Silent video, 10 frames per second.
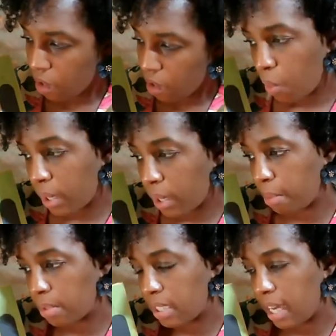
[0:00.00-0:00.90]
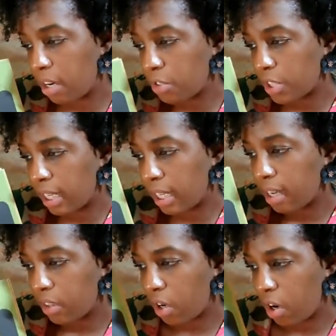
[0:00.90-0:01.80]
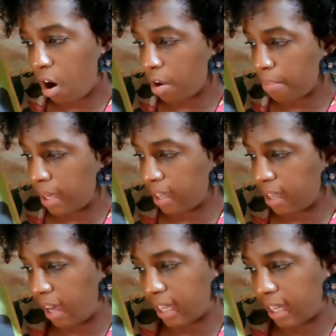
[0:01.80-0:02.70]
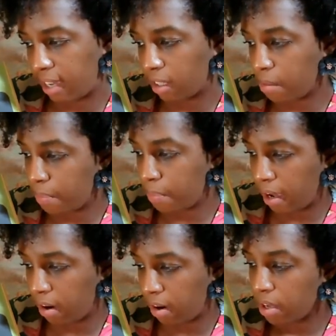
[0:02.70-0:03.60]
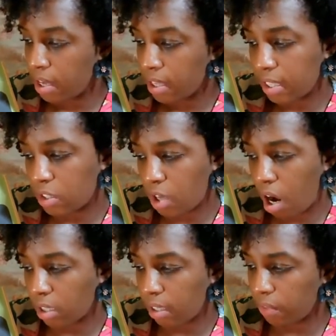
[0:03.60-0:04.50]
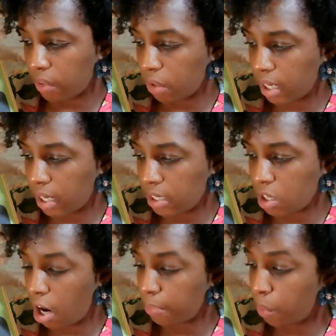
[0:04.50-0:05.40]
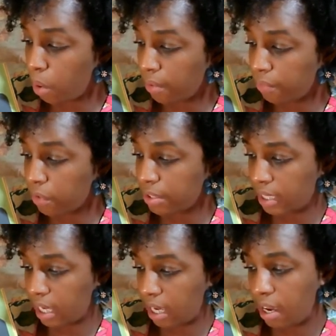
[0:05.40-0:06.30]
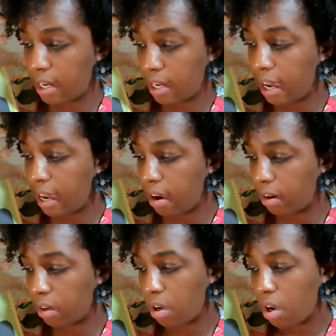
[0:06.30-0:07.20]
When it comes to energy, there aren't many that can compare. These dark leafy greens are important for skin and hair.